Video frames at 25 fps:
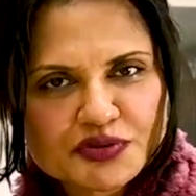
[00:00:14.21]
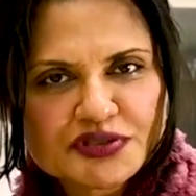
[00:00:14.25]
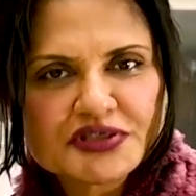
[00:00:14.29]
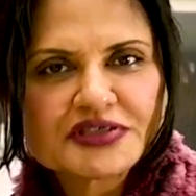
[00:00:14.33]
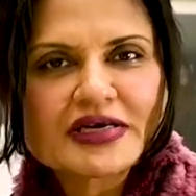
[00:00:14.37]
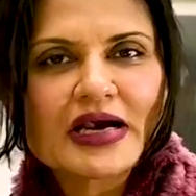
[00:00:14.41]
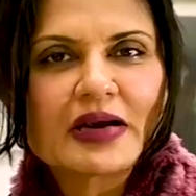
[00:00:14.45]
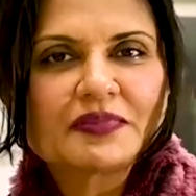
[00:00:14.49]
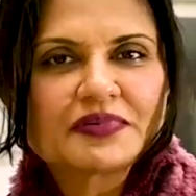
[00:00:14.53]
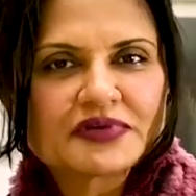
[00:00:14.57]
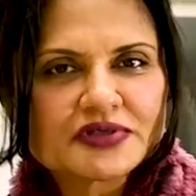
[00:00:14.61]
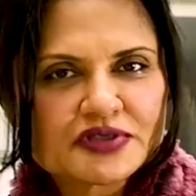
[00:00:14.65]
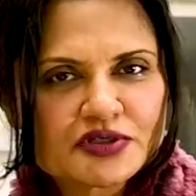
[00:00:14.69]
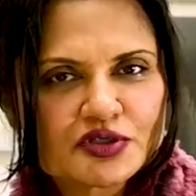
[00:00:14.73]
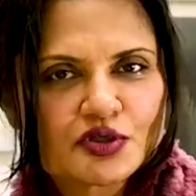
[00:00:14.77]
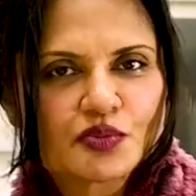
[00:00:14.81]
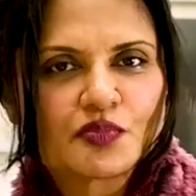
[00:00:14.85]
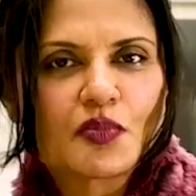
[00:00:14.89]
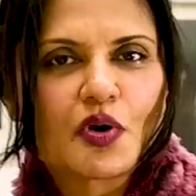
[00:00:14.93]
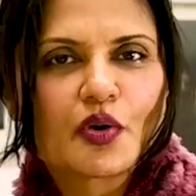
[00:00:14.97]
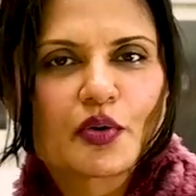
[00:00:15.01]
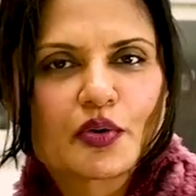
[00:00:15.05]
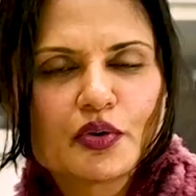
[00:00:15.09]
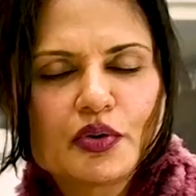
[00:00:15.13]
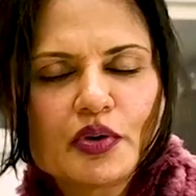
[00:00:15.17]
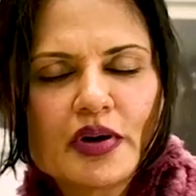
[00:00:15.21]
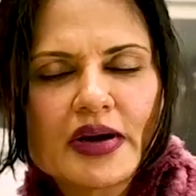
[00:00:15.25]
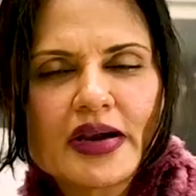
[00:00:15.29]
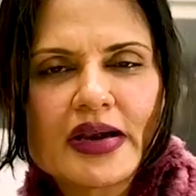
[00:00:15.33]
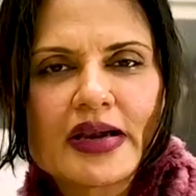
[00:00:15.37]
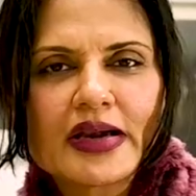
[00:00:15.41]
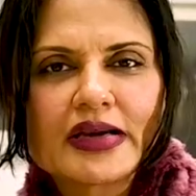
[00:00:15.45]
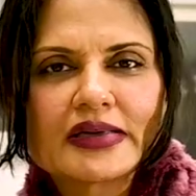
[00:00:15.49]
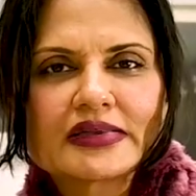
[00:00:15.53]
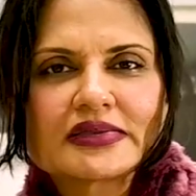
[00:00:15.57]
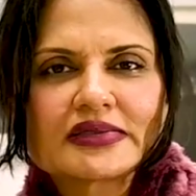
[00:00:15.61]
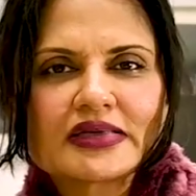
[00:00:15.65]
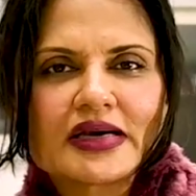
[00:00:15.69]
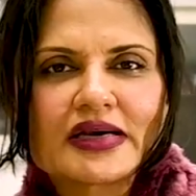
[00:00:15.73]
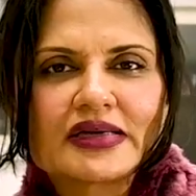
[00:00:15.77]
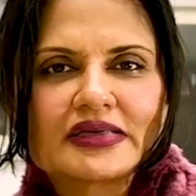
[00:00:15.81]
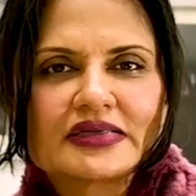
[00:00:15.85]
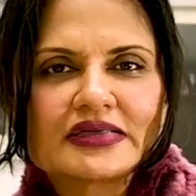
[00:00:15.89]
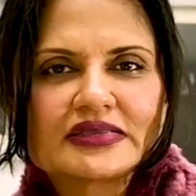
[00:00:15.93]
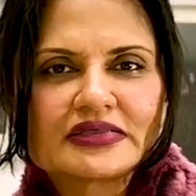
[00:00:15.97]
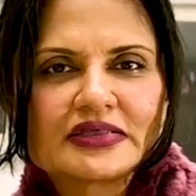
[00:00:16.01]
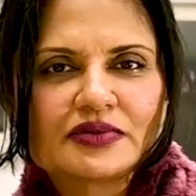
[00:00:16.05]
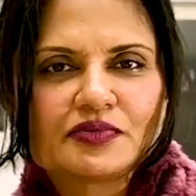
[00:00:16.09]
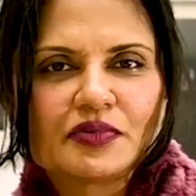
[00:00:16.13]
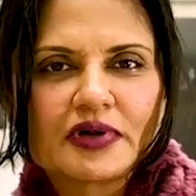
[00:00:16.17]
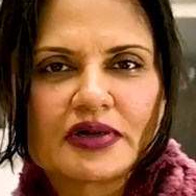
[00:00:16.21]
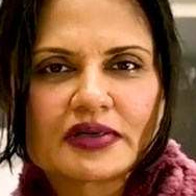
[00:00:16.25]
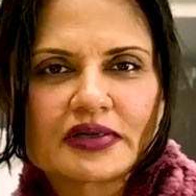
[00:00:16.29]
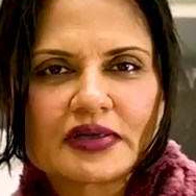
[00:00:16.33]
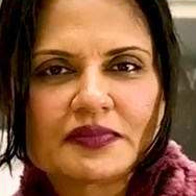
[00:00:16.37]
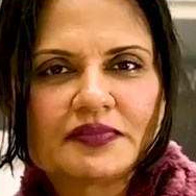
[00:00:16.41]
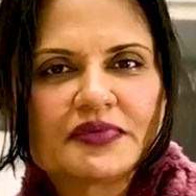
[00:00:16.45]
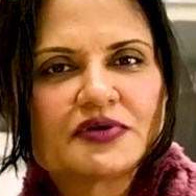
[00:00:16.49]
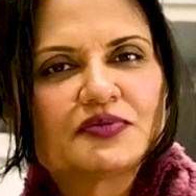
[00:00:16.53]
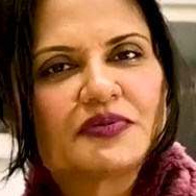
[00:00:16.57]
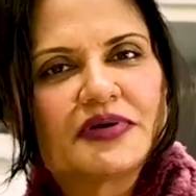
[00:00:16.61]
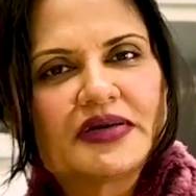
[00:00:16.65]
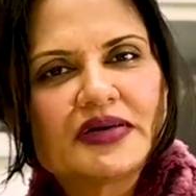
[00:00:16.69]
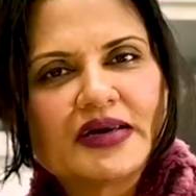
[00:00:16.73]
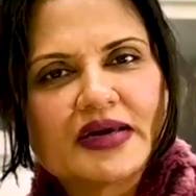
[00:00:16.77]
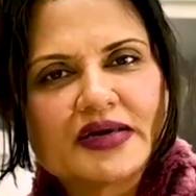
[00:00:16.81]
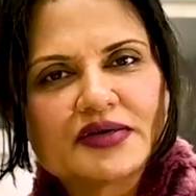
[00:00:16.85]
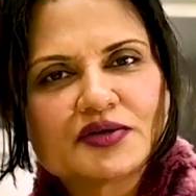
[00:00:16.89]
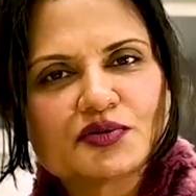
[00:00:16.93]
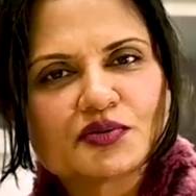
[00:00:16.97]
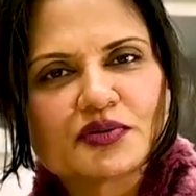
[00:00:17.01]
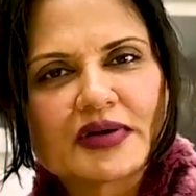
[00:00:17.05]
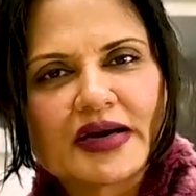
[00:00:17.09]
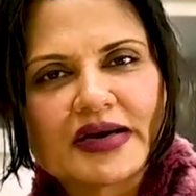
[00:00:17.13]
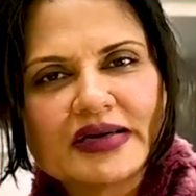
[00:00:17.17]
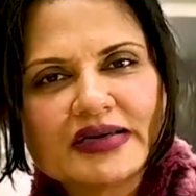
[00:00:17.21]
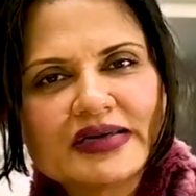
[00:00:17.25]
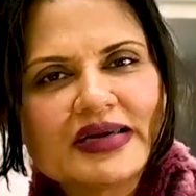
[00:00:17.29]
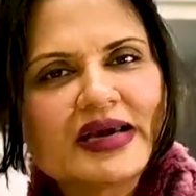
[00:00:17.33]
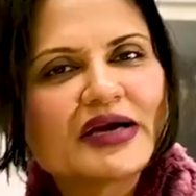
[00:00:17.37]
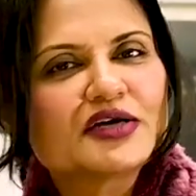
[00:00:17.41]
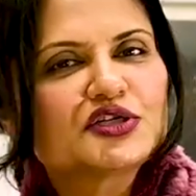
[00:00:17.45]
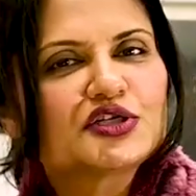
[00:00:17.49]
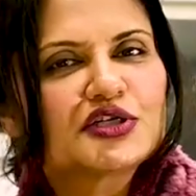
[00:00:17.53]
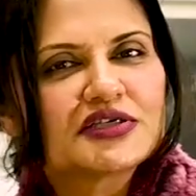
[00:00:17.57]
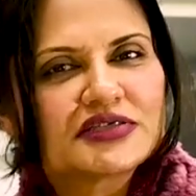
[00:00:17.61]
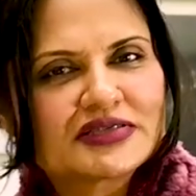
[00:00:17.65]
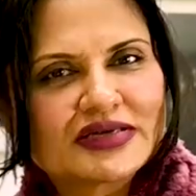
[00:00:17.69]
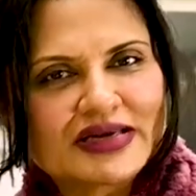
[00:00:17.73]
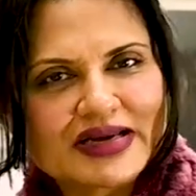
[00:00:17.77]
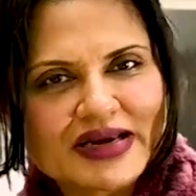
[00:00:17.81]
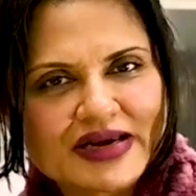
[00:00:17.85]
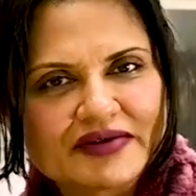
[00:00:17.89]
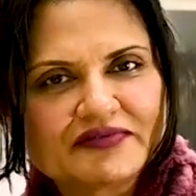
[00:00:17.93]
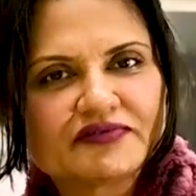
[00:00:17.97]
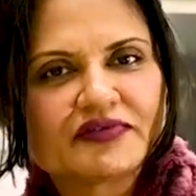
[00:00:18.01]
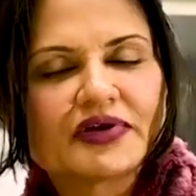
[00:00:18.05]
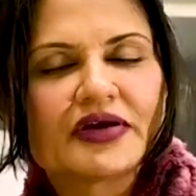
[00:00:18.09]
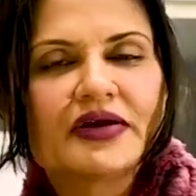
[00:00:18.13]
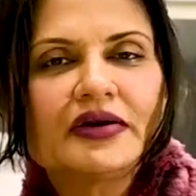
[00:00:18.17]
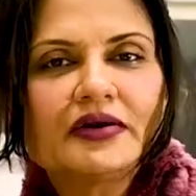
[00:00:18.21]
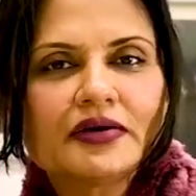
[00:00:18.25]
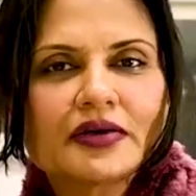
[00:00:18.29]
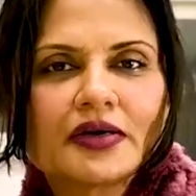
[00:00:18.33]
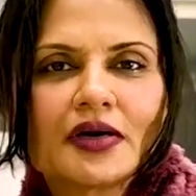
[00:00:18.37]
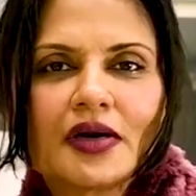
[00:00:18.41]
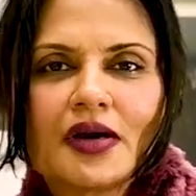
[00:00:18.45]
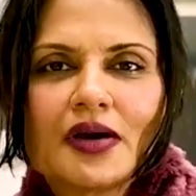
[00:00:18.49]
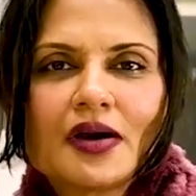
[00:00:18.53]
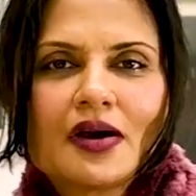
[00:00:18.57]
which happens tomorrow at ITC Welcome between 8 to 9. Catch us live there.